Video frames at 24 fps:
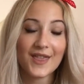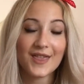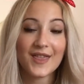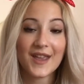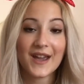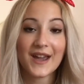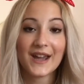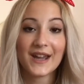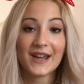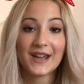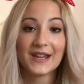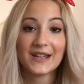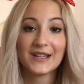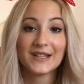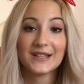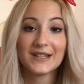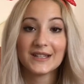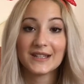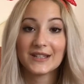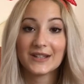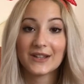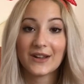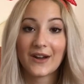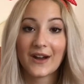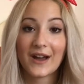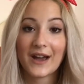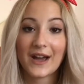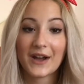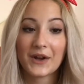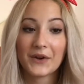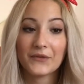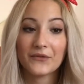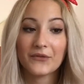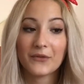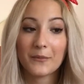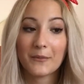they did not
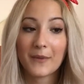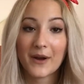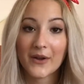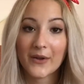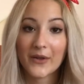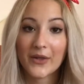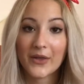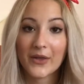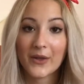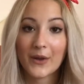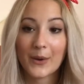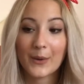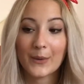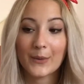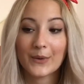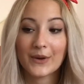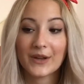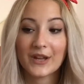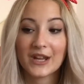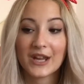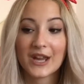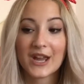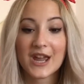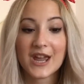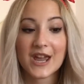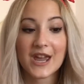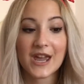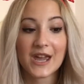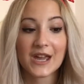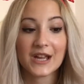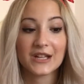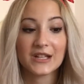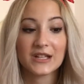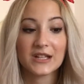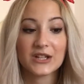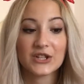have my phone
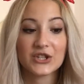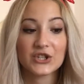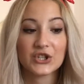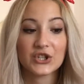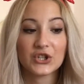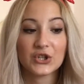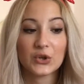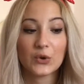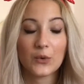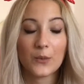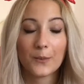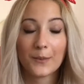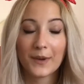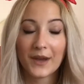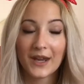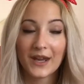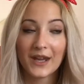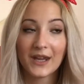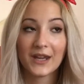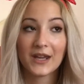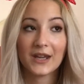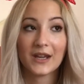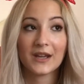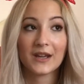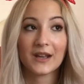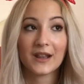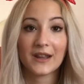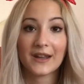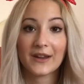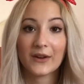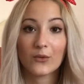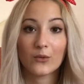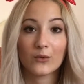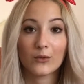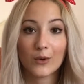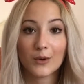into pink,
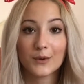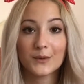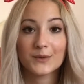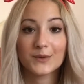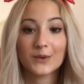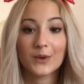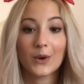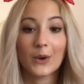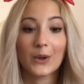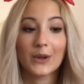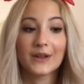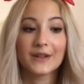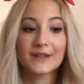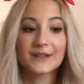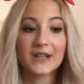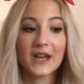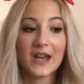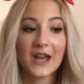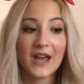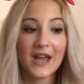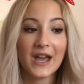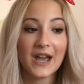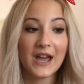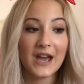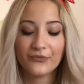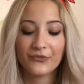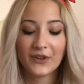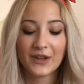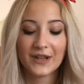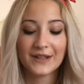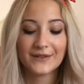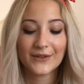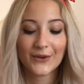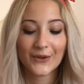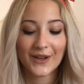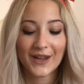like rose gold.
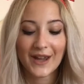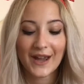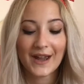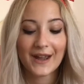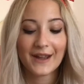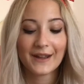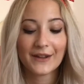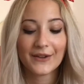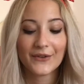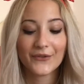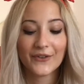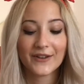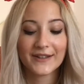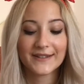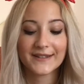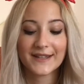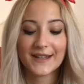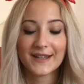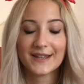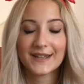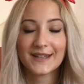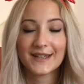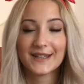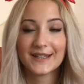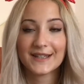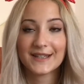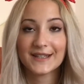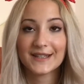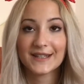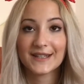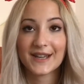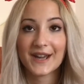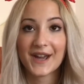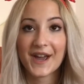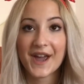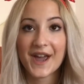It's okay if I send
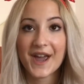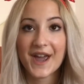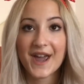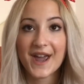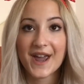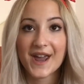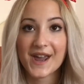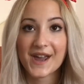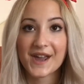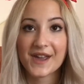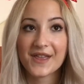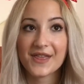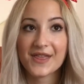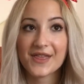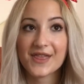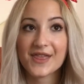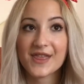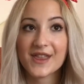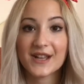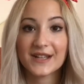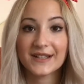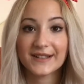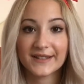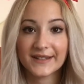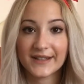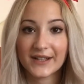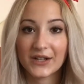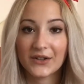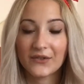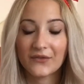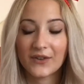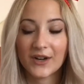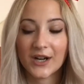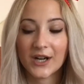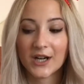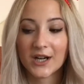it in
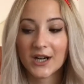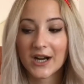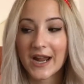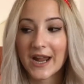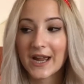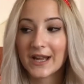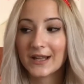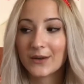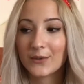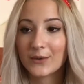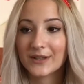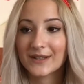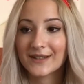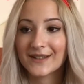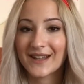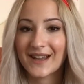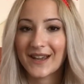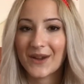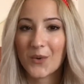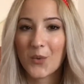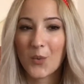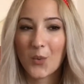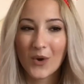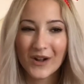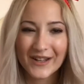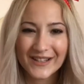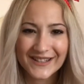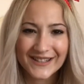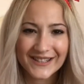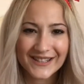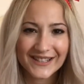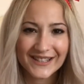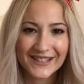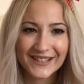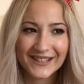silver. And I was like, what?